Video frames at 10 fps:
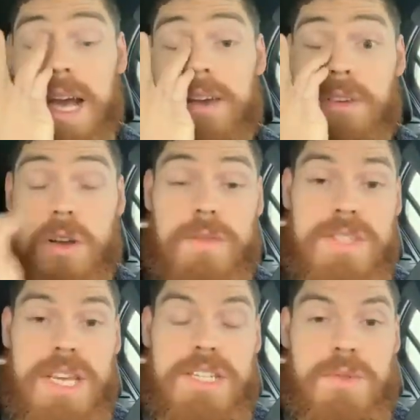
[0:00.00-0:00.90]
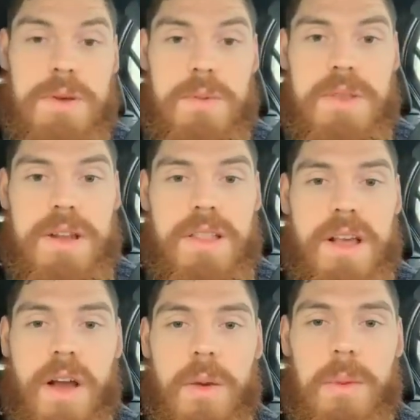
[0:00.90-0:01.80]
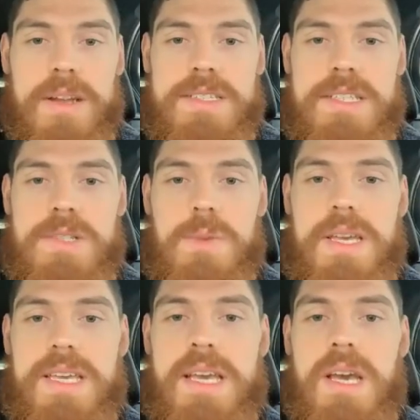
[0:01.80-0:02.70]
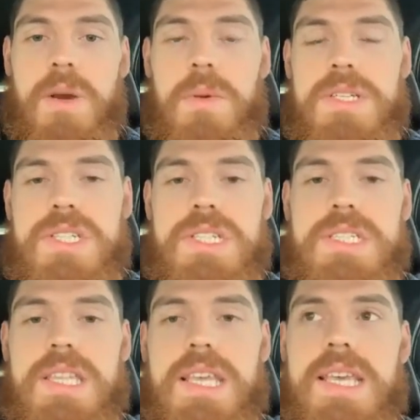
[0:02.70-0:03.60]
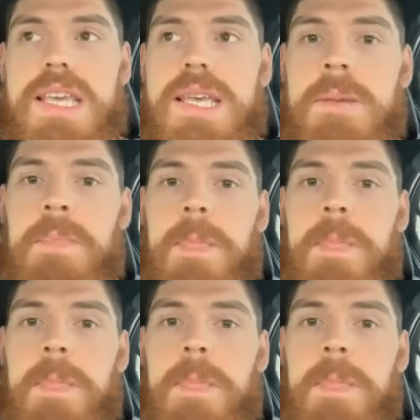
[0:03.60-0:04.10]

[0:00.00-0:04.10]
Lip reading: having a conversation with another chiropractor this week, which is the